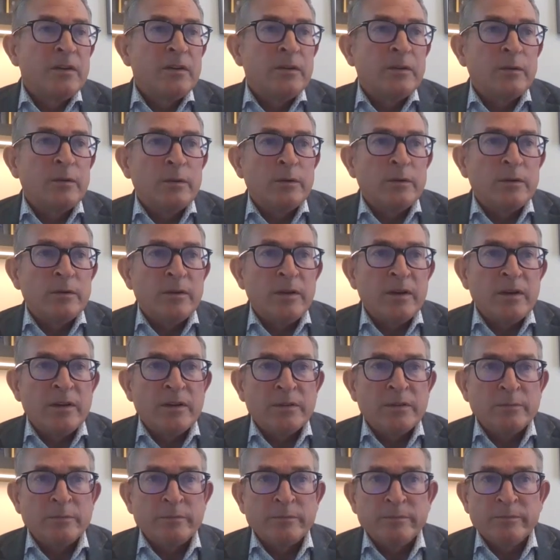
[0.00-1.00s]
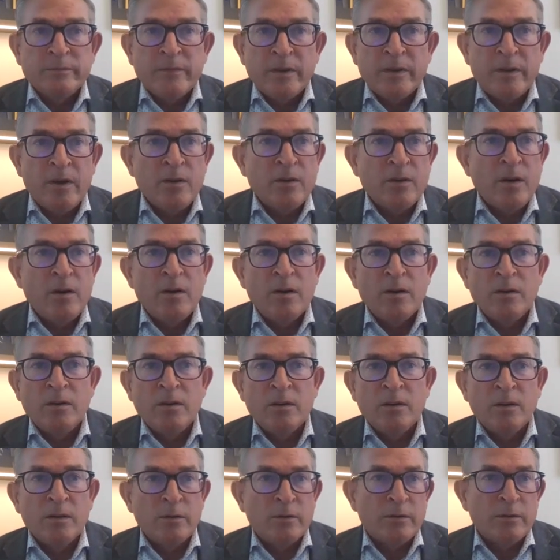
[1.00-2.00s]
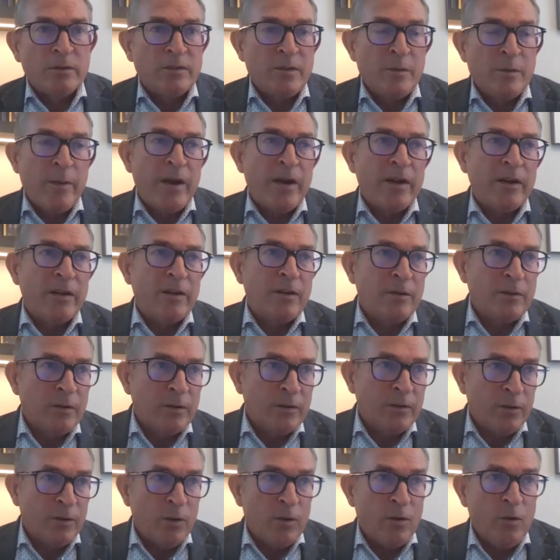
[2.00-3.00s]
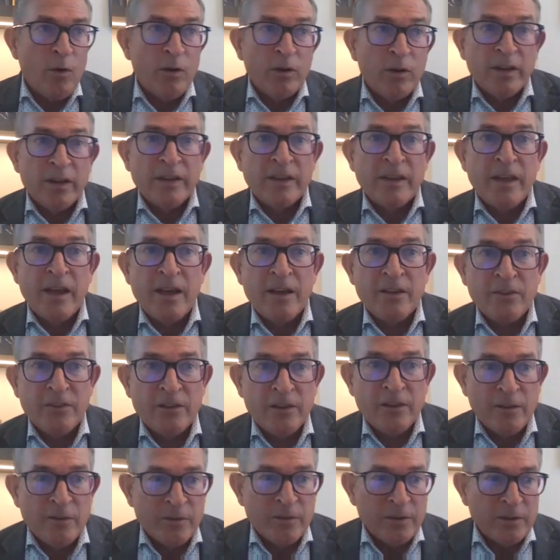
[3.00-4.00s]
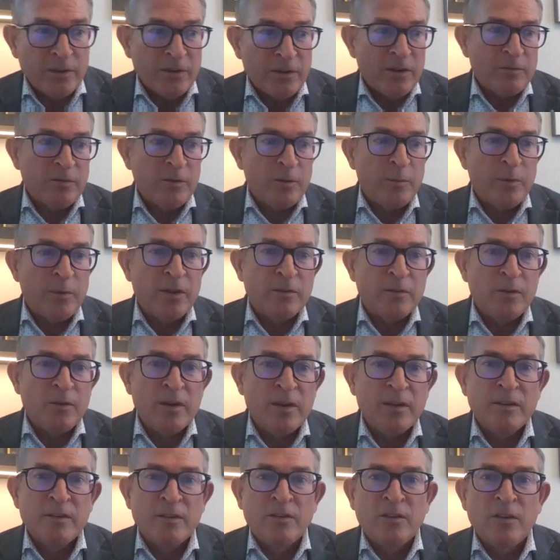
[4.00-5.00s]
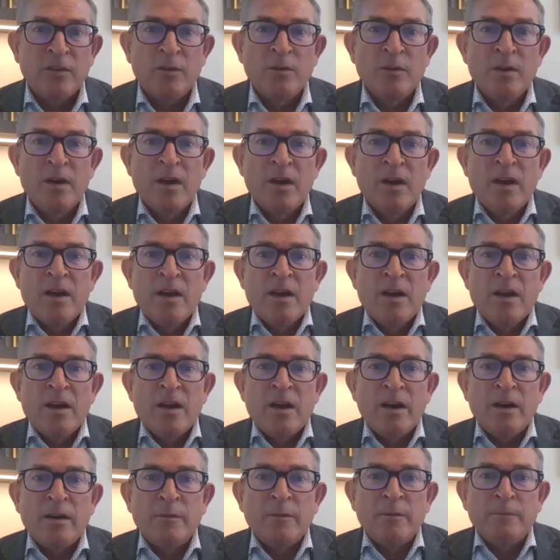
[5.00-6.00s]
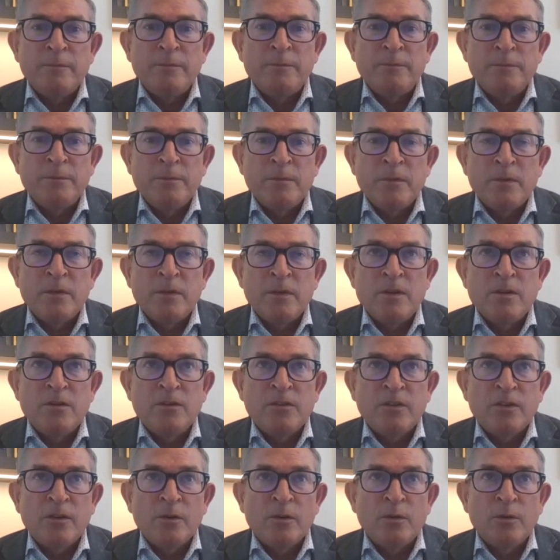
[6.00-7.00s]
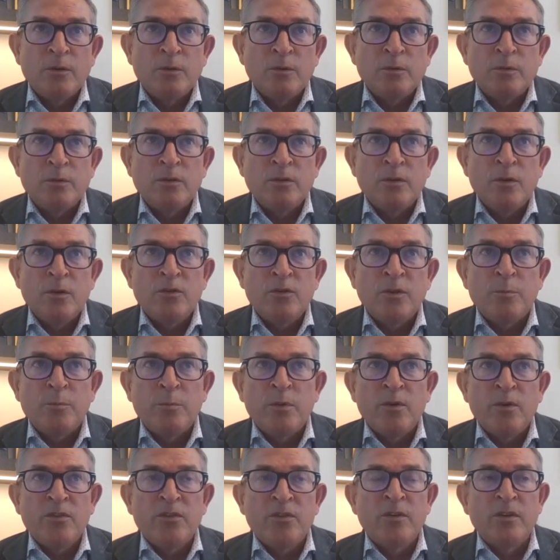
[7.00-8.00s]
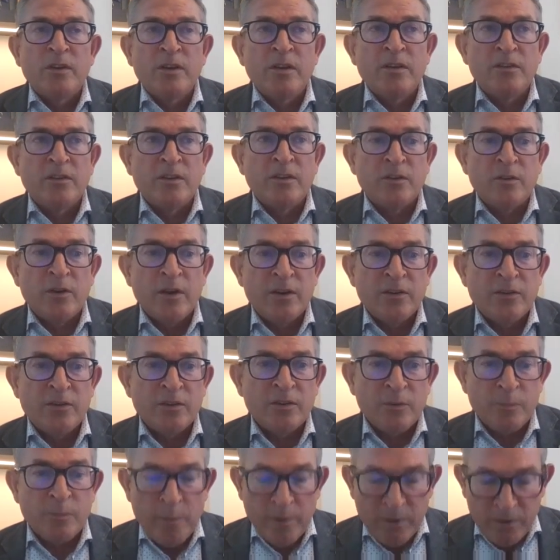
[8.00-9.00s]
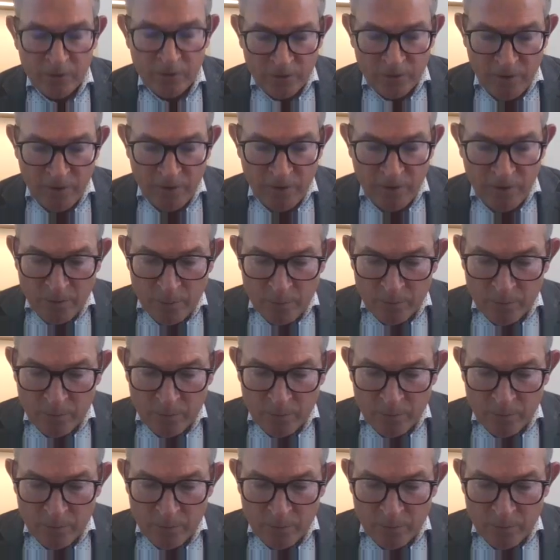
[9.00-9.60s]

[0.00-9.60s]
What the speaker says: or alcohol or tobacco or oil and gas, even, God forbid, right? So, so those are personal considerations because, yeah,